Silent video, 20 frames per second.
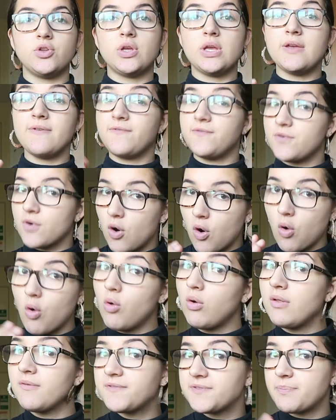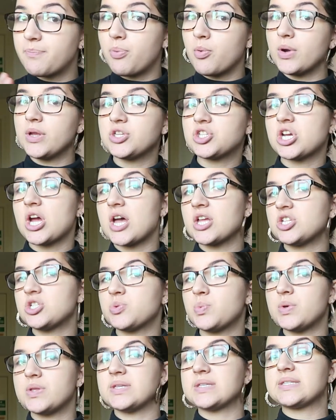if all of the point
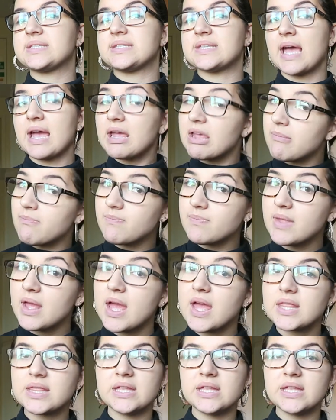charges were the same,